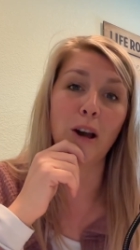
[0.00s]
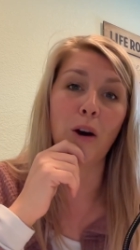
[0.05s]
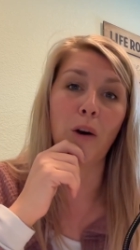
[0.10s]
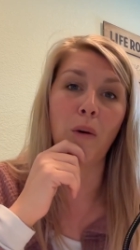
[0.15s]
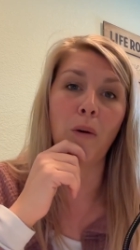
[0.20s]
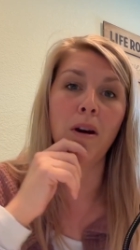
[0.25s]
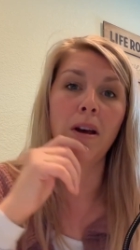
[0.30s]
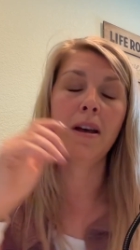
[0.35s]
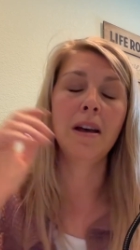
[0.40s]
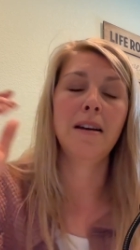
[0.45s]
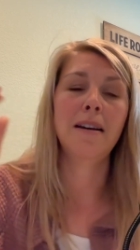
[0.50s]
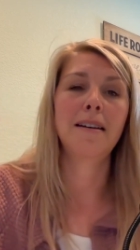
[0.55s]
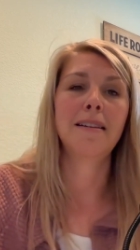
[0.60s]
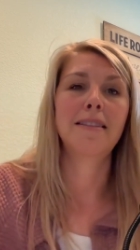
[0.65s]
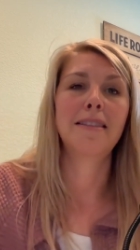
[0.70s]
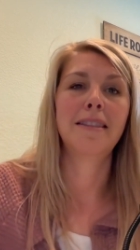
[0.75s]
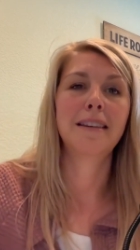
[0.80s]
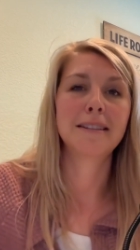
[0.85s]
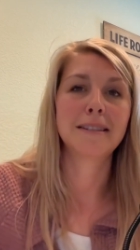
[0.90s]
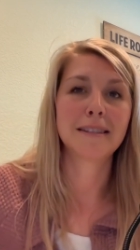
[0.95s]
so
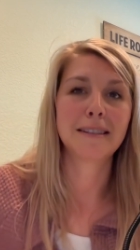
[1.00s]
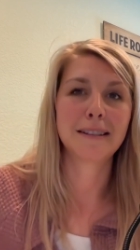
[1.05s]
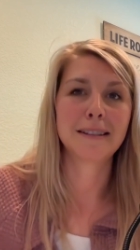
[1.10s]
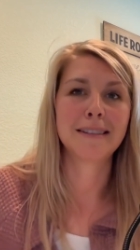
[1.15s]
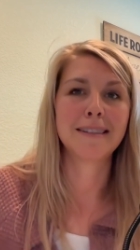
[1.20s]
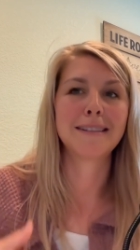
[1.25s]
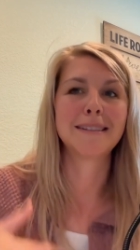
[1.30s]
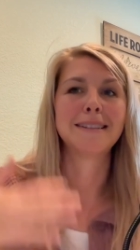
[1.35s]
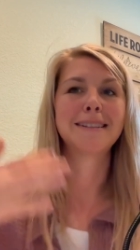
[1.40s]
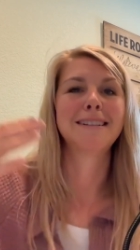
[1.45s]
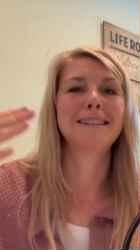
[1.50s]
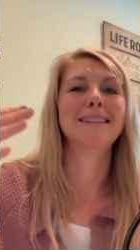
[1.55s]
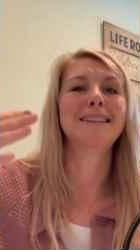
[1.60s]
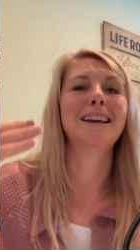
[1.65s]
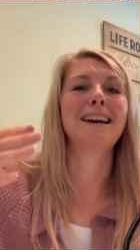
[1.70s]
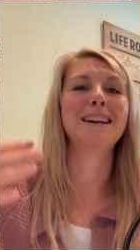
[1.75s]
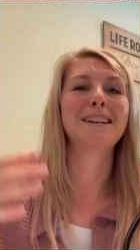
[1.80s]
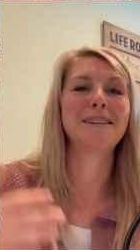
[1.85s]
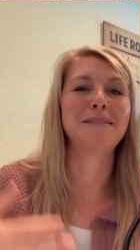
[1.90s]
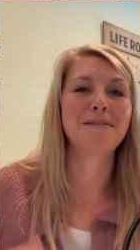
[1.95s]
this is
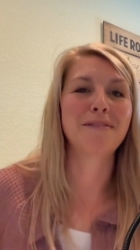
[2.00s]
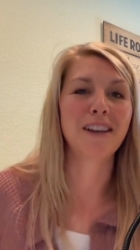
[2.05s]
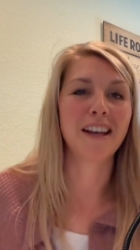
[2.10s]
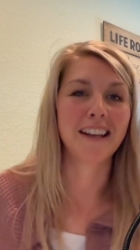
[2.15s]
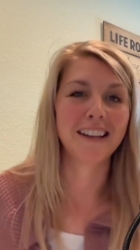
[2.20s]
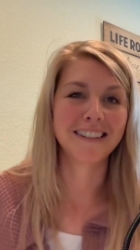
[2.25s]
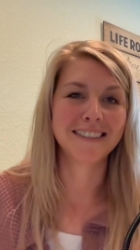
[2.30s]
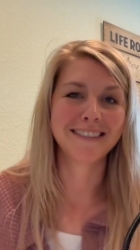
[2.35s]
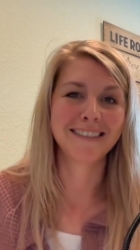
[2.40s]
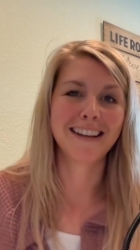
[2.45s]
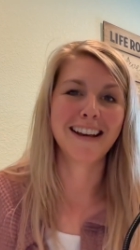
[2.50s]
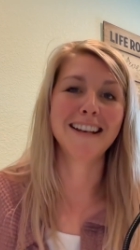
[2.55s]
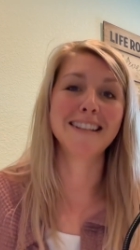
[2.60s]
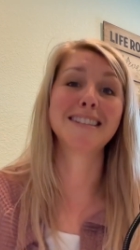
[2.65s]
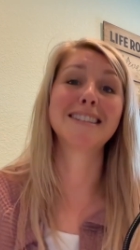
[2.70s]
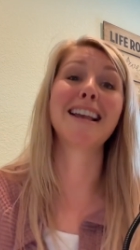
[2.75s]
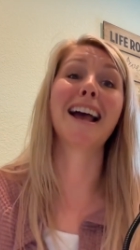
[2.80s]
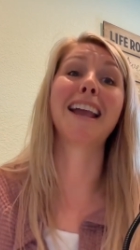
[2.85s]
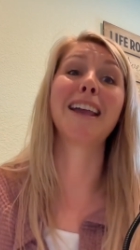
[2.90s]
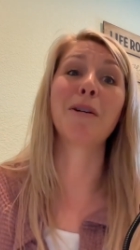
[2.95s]
kind of
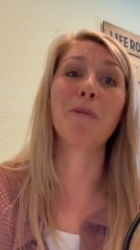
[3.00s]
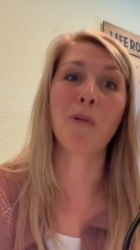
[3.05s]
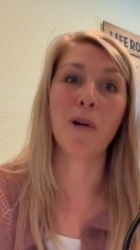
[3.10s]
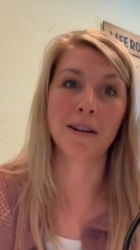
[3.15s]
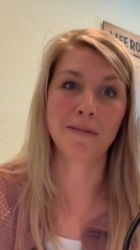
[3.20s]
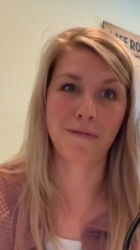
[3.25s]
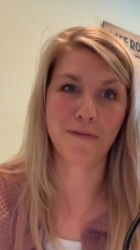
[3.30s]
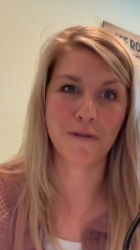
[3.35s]
a second